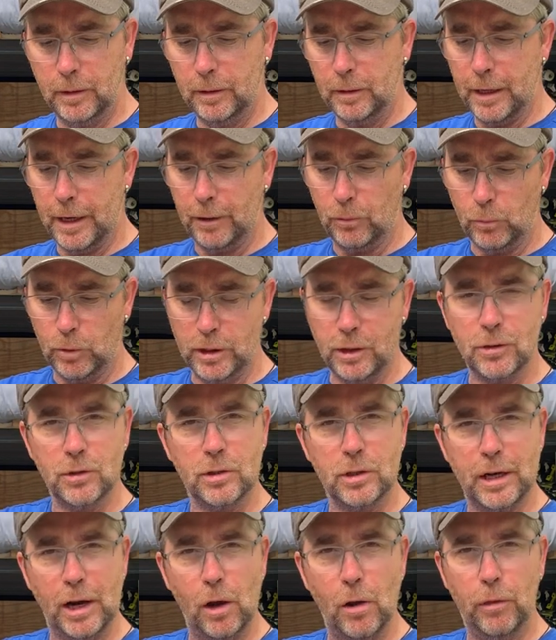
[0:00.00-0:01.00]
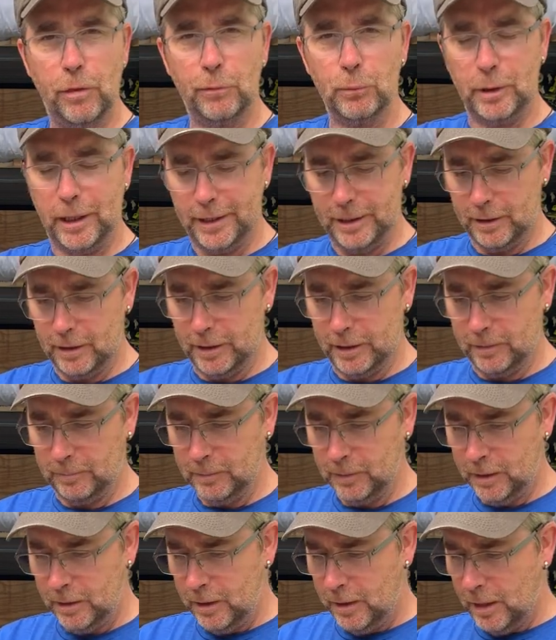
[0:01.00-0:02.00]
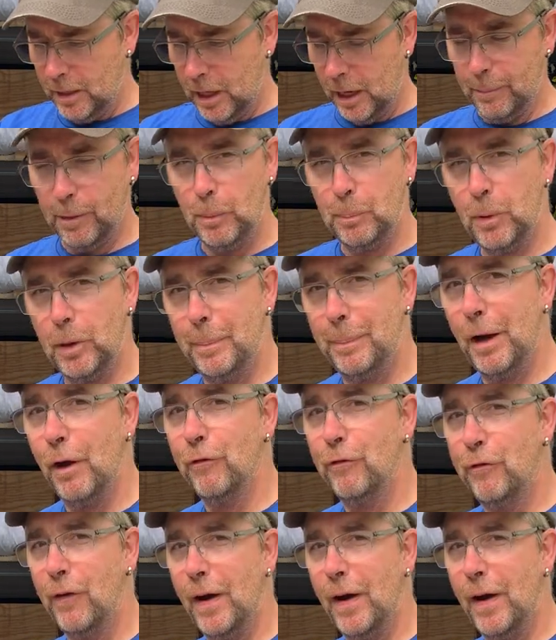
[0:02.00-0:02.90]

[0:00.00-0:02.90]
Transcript: got a real stout thread on them. I'm gonna put about